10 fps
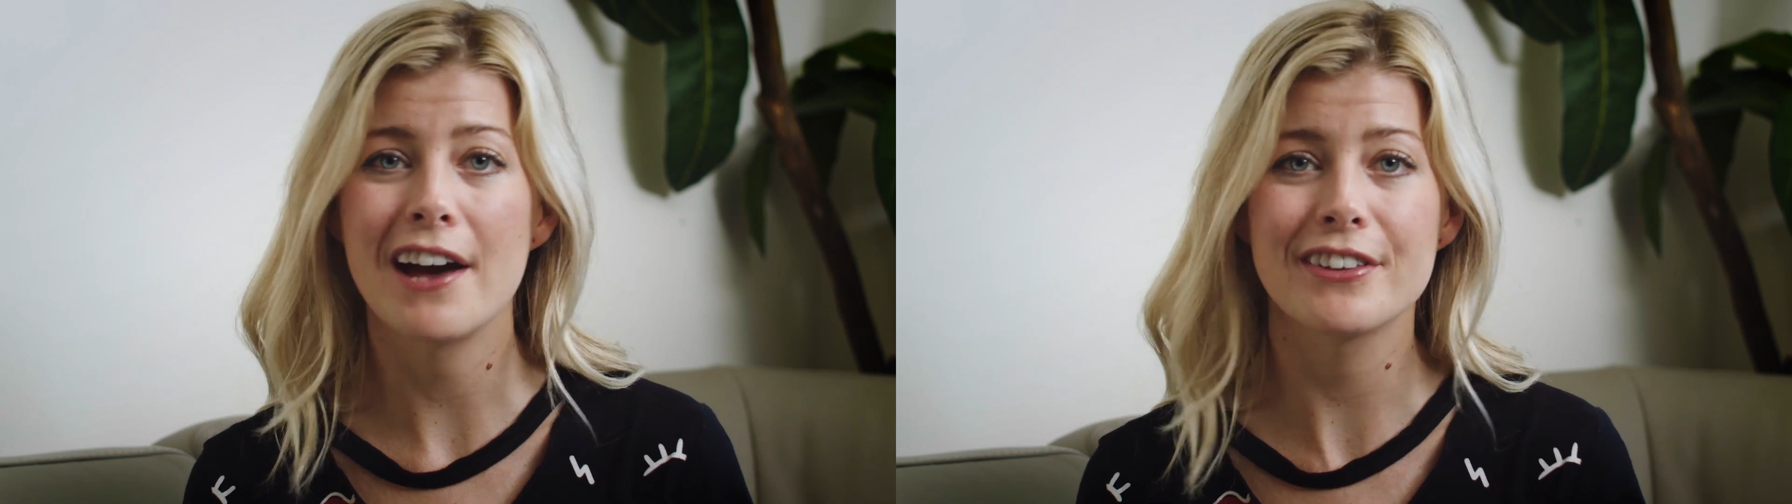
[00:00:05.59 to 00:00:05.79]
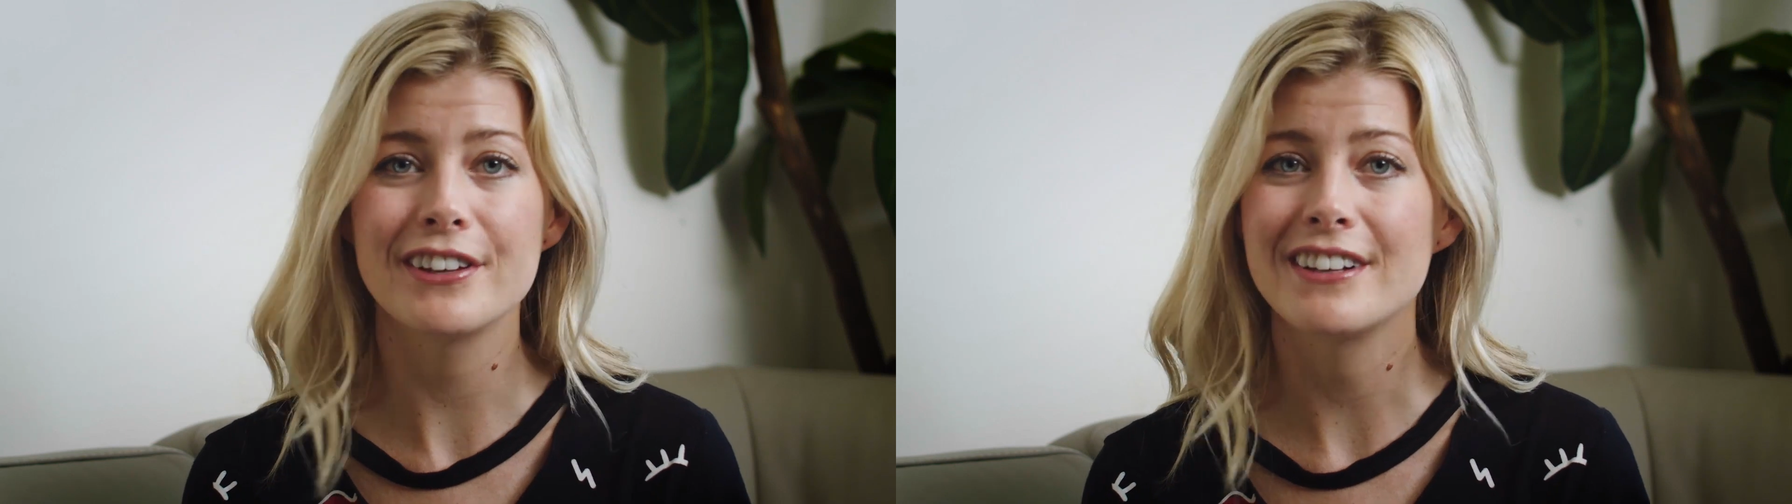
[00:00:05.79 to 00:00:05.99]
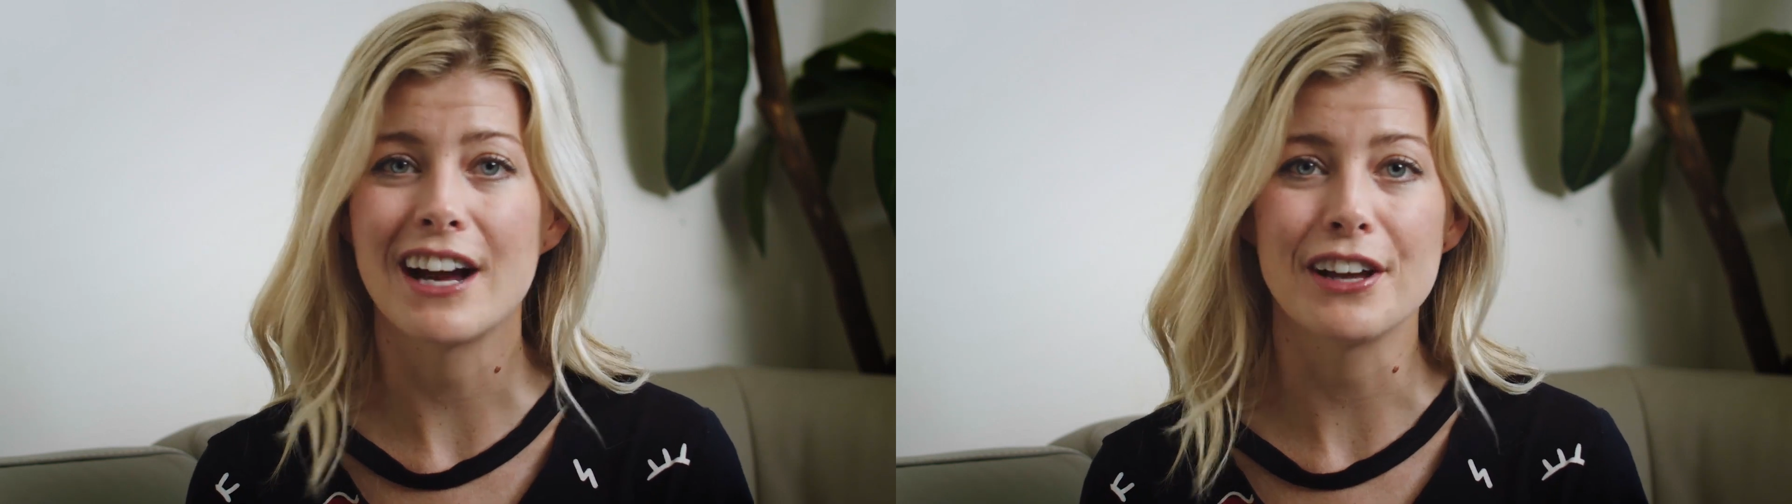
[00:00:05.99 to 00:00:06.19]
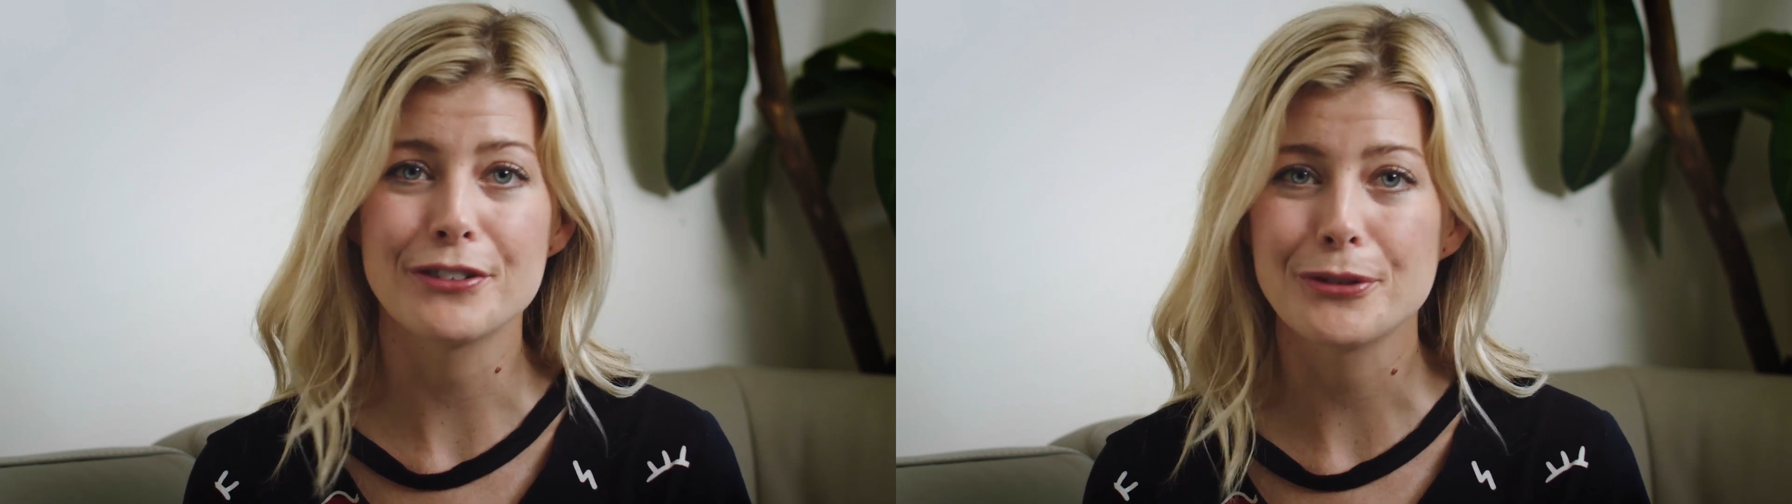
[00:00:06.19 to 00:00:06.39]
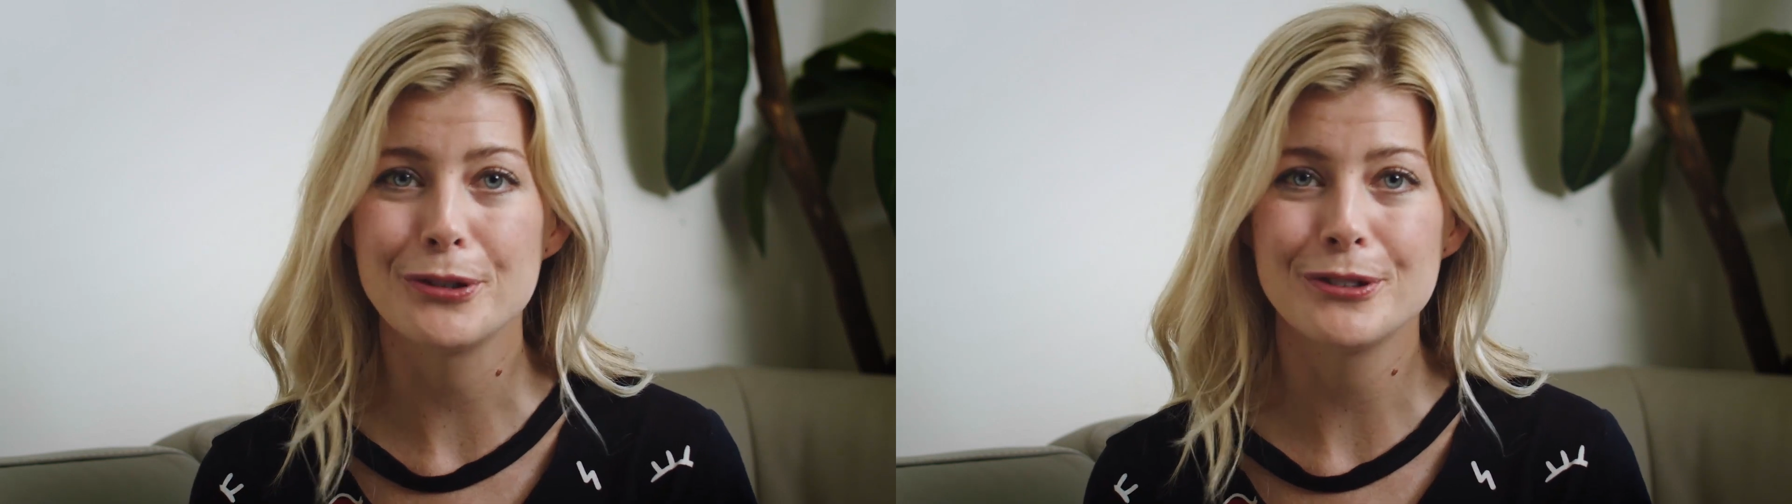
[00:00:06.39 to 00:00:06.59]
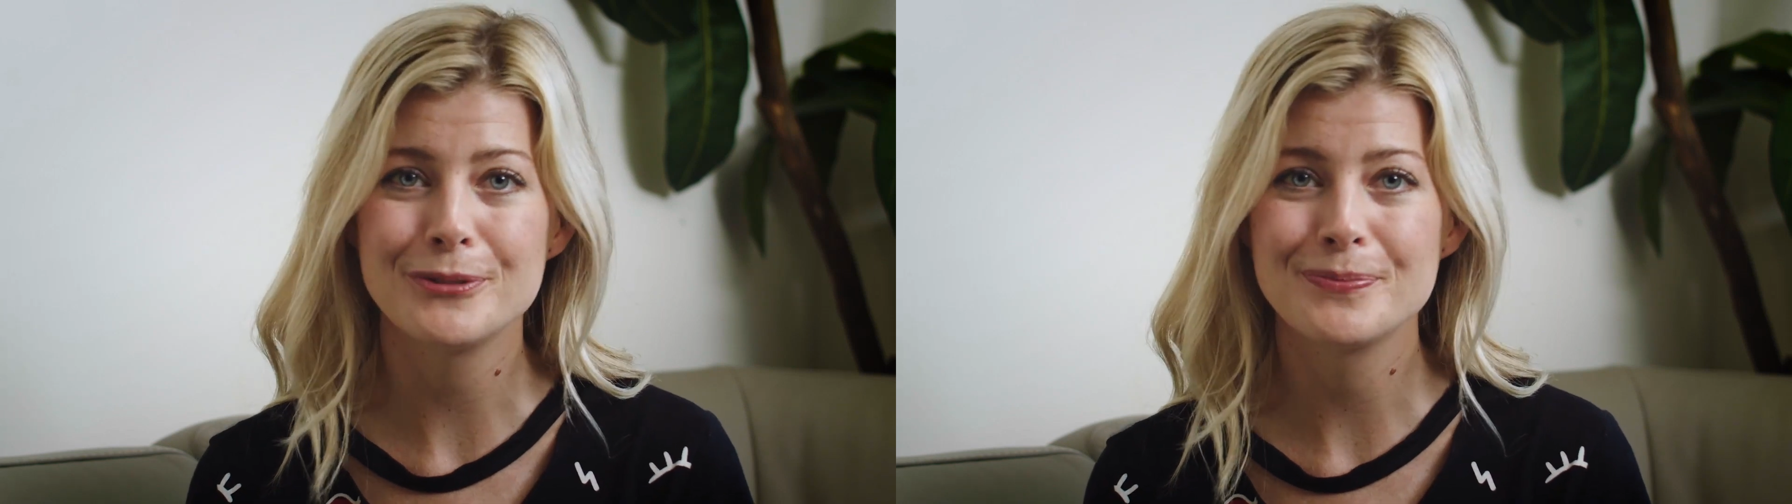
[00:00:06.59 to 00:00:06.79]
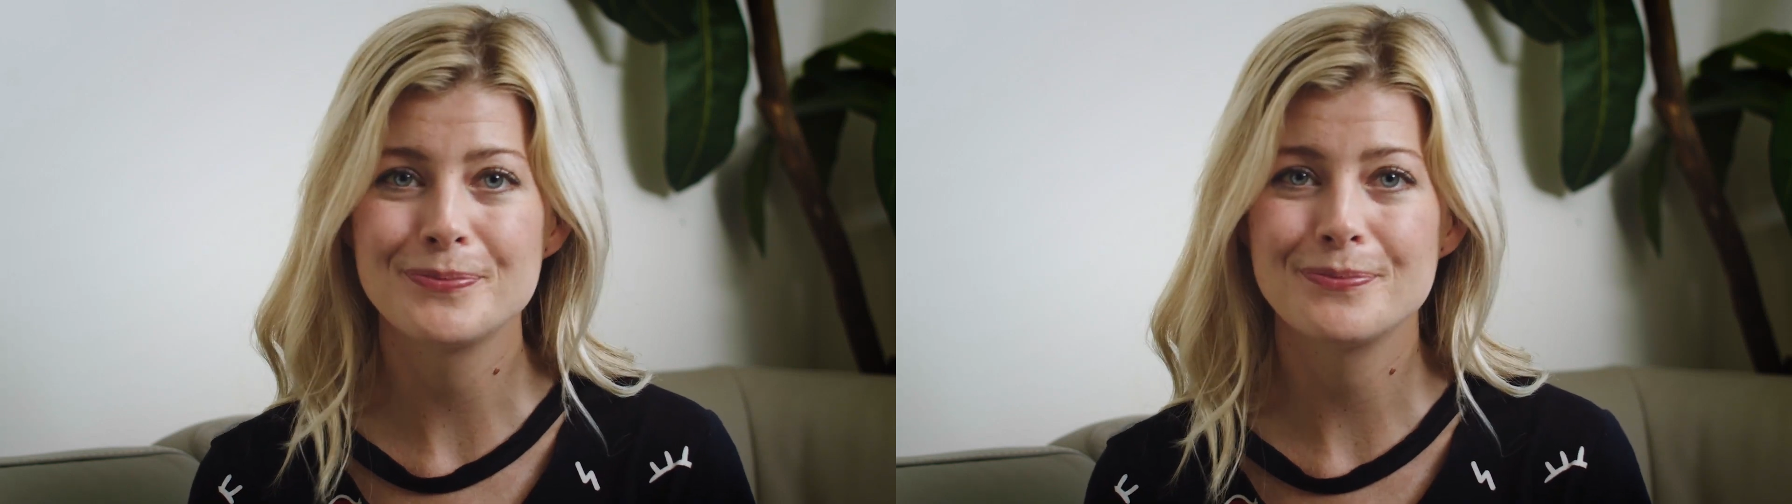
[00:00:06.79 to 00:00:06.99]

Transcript: athlete in high school,